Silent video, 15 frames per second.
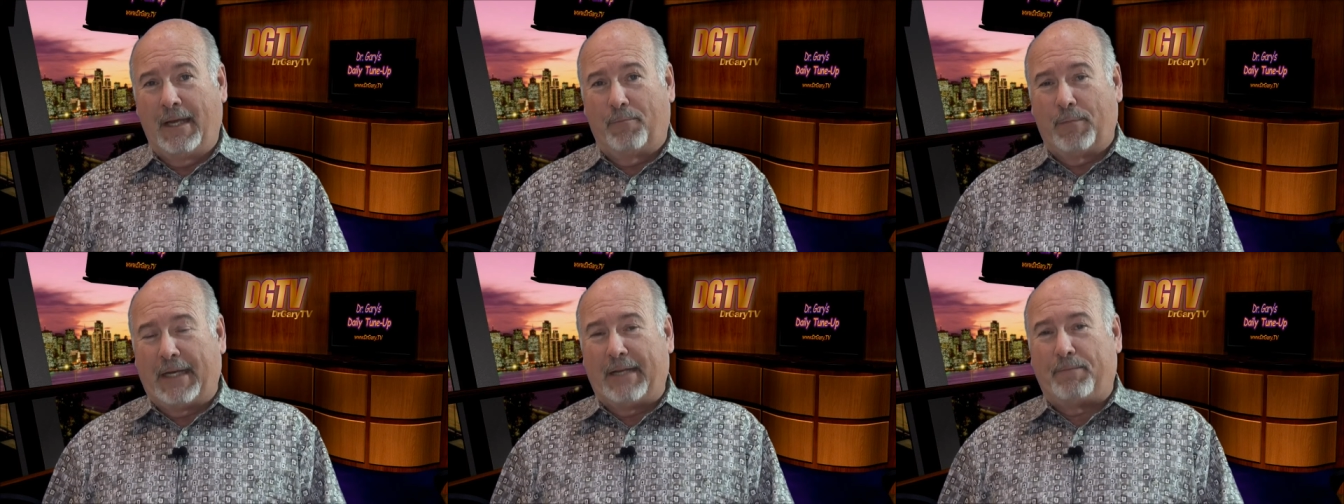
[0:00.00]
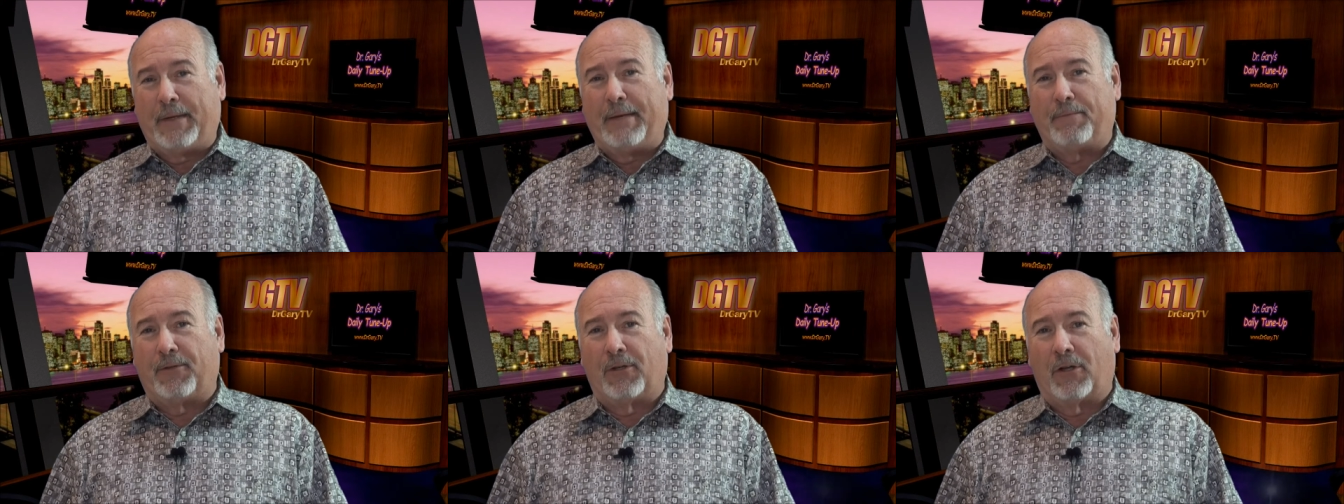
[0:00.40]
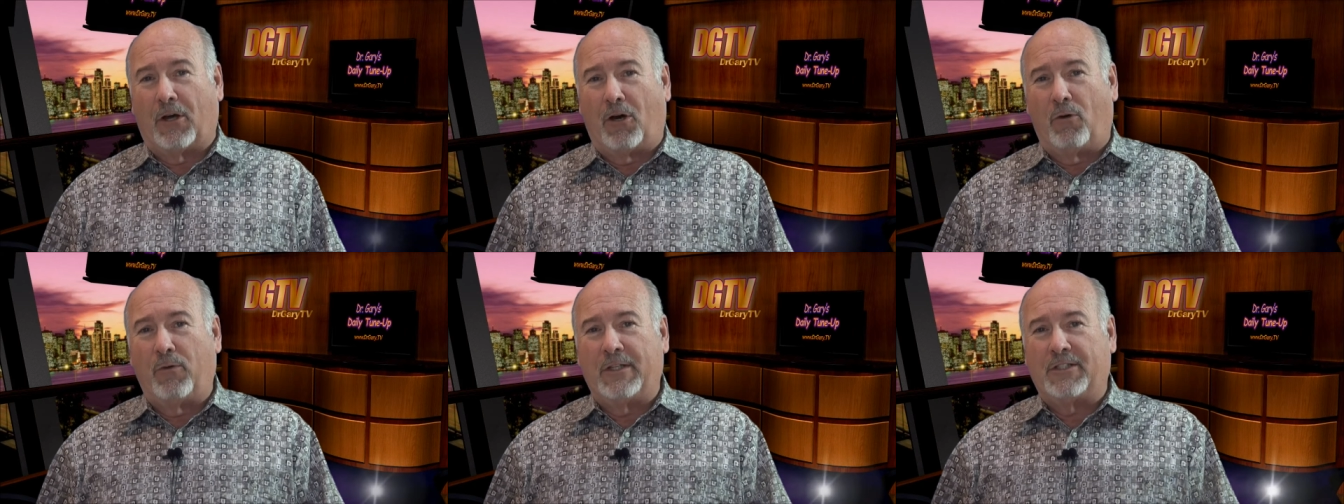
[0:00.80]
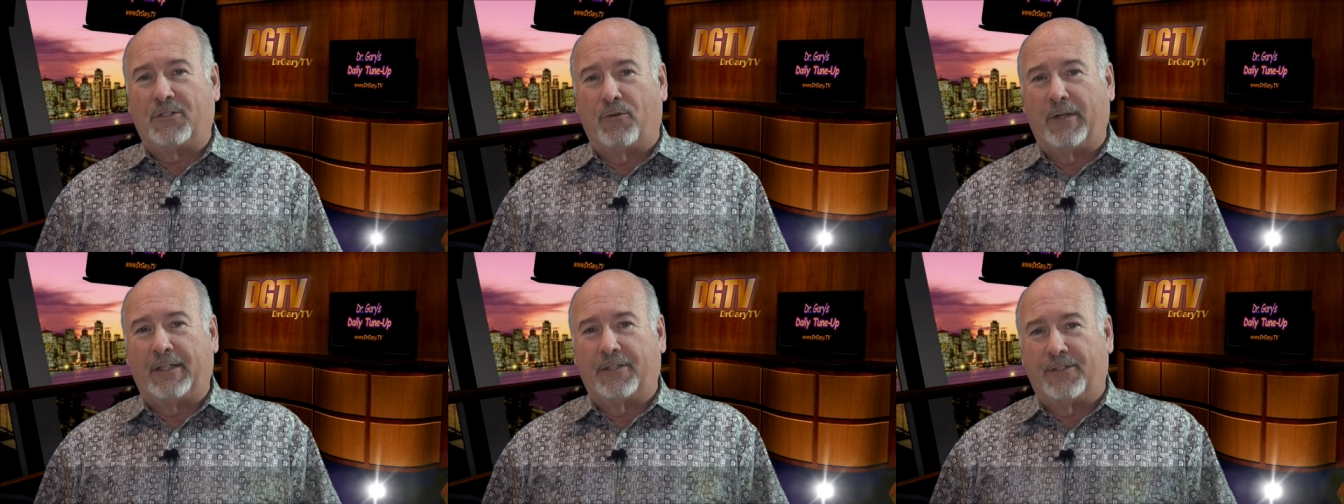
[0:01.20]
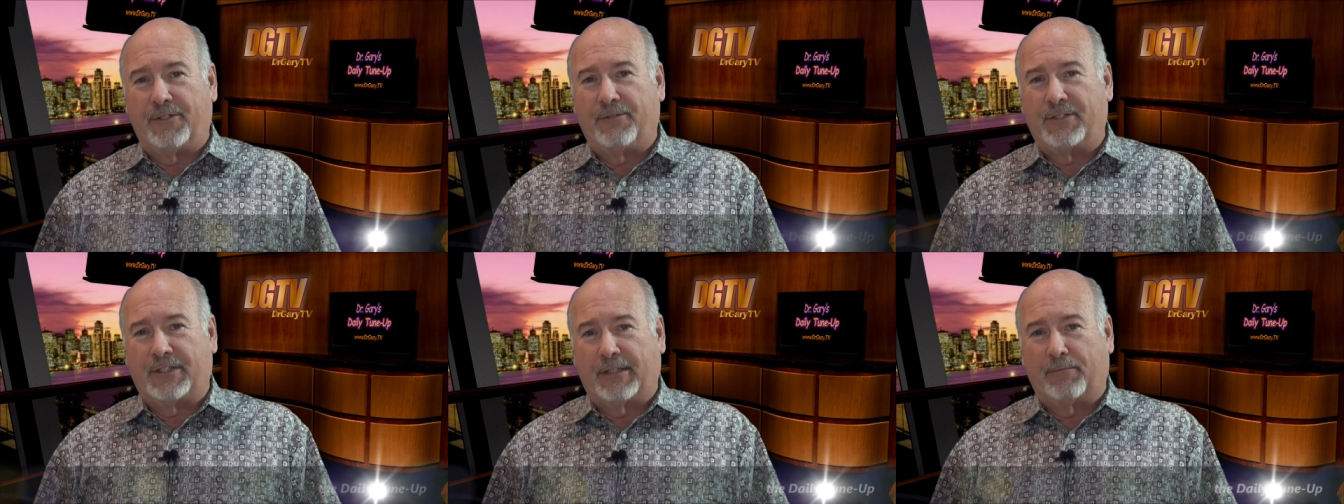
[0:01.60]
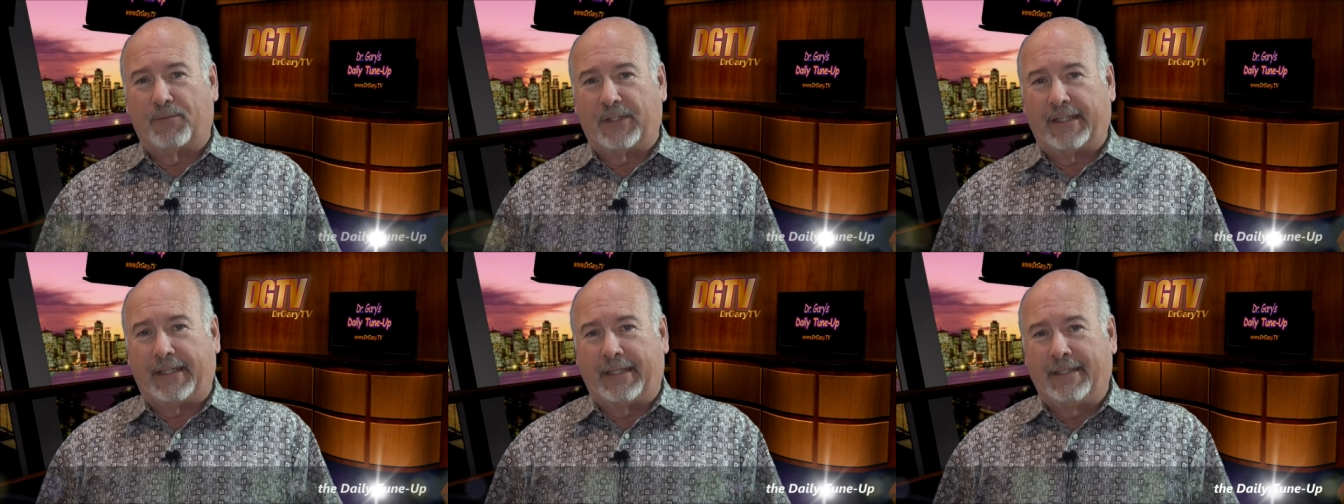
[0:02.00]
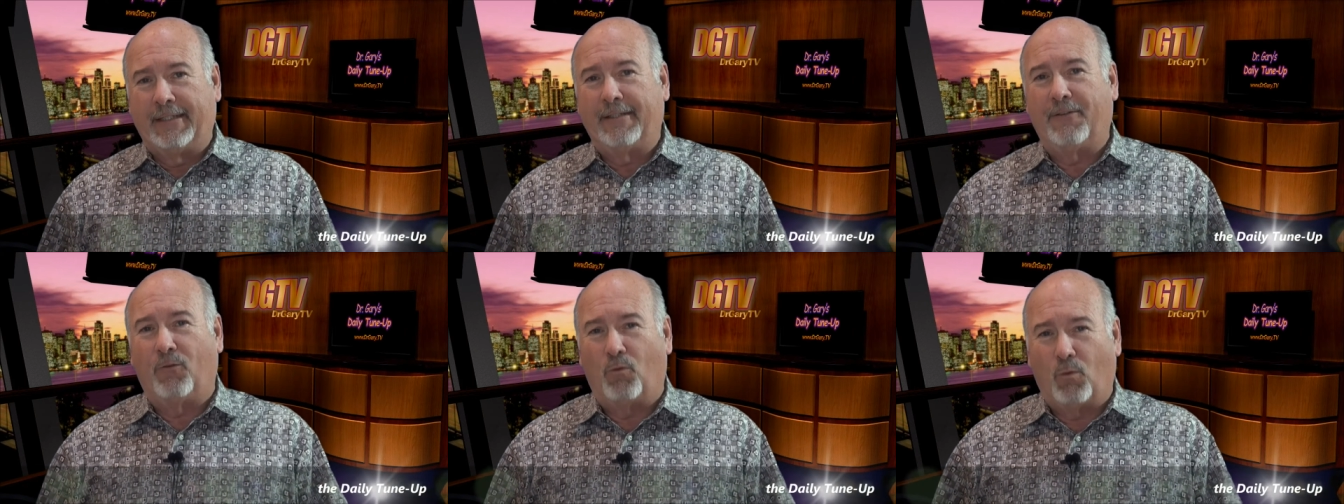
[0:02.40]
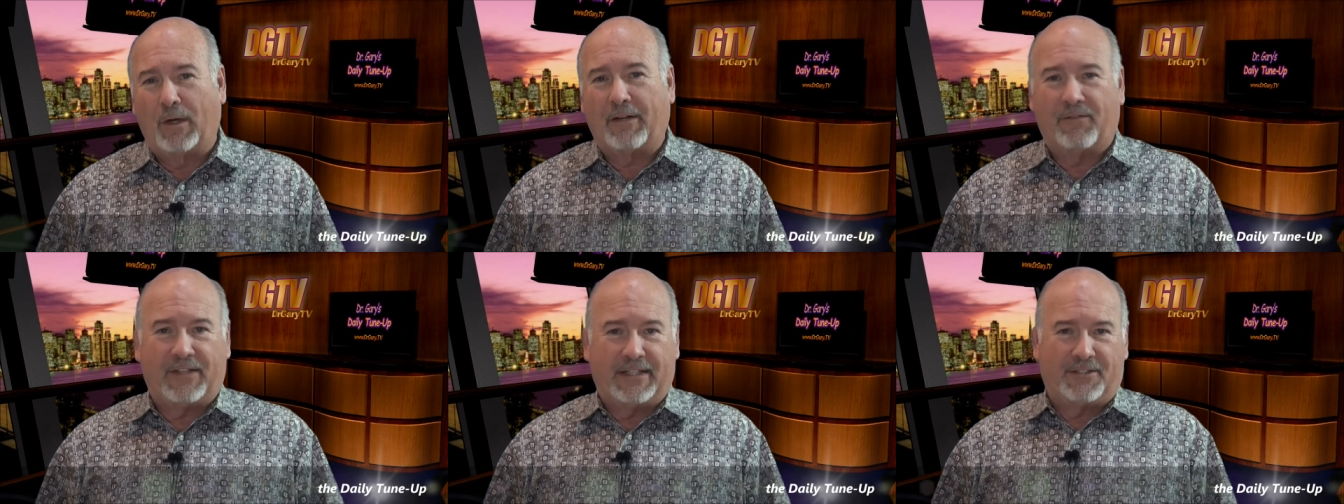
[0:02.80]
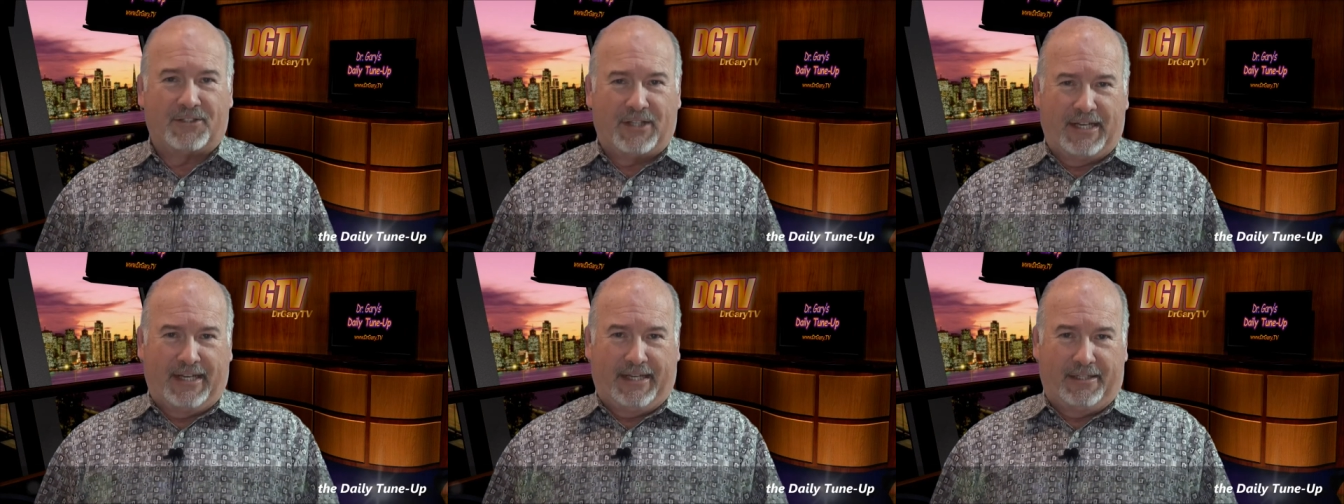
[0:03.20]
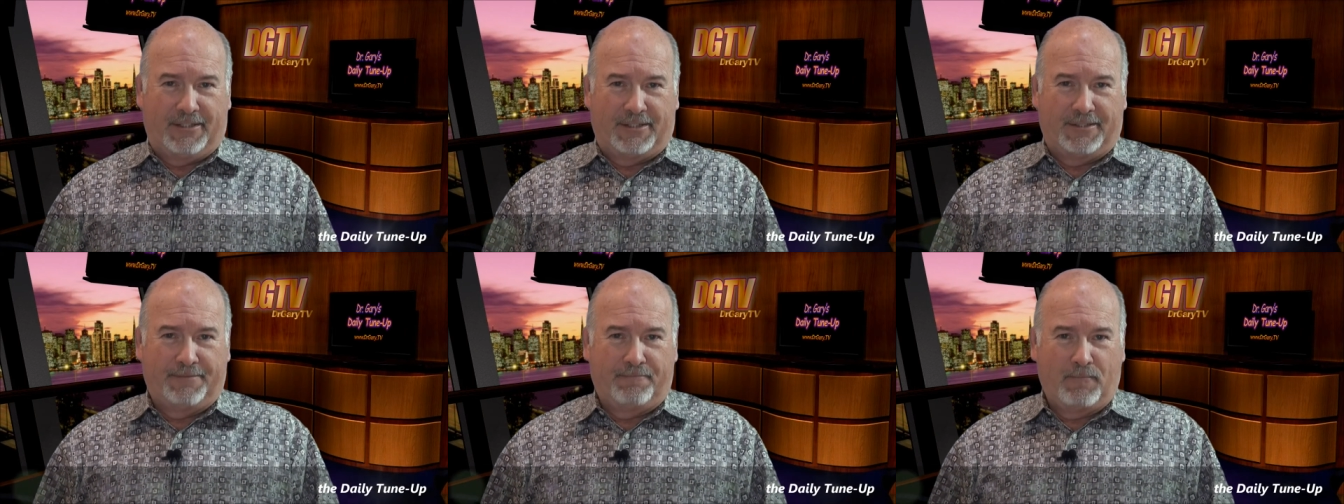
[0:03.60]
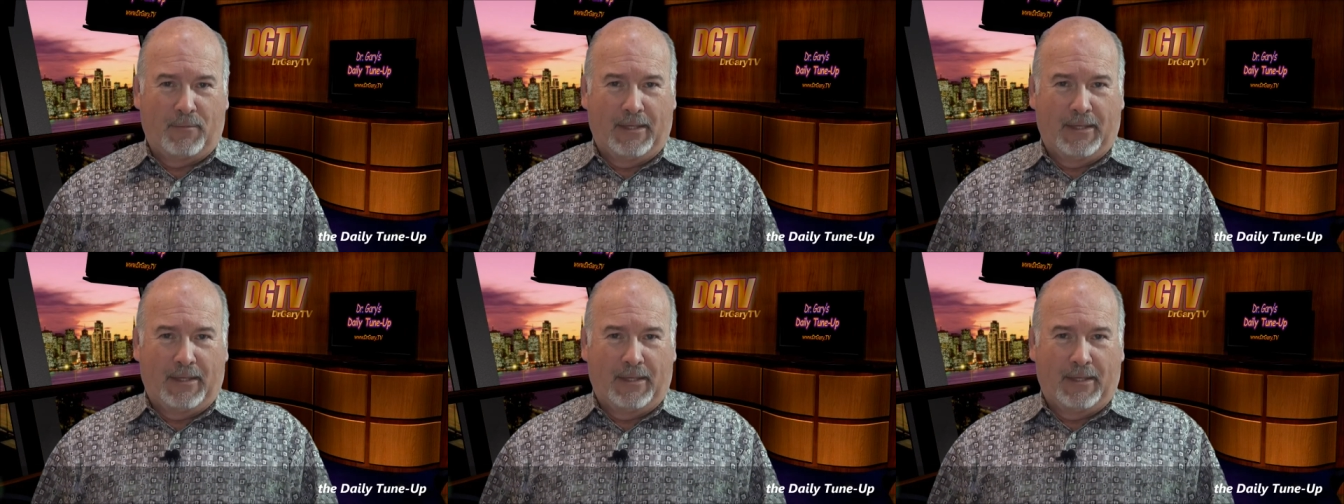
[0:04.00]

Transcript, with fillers: Many people always going to do something one of these days.